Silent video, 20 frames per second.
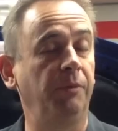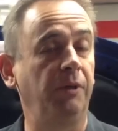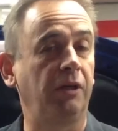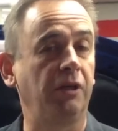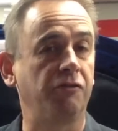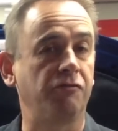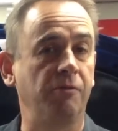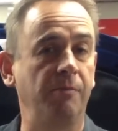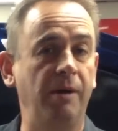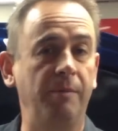
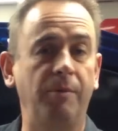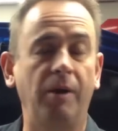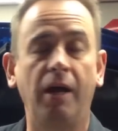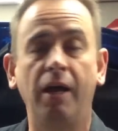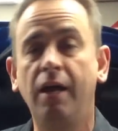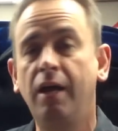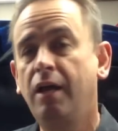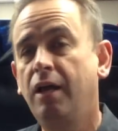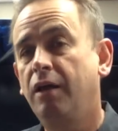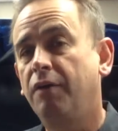Because remember,
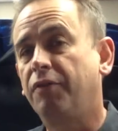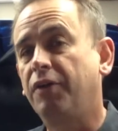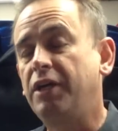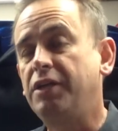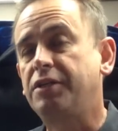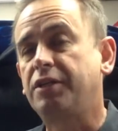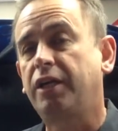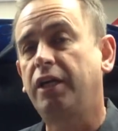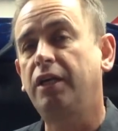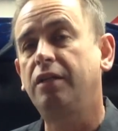
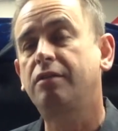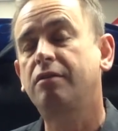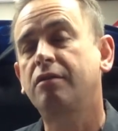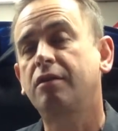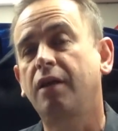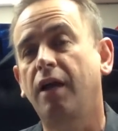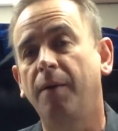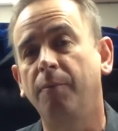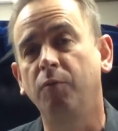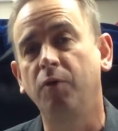these kits
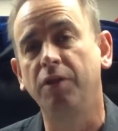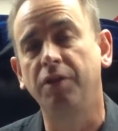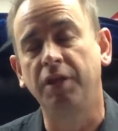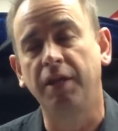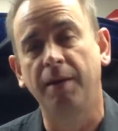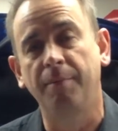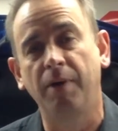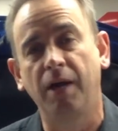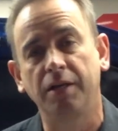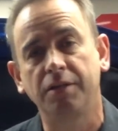come with
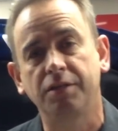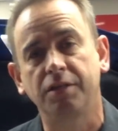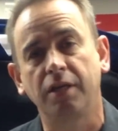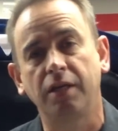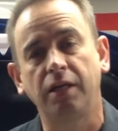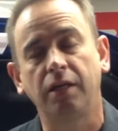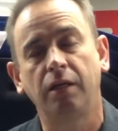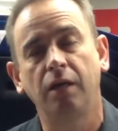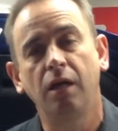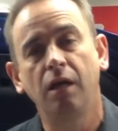the
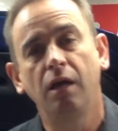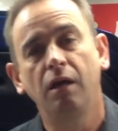MRT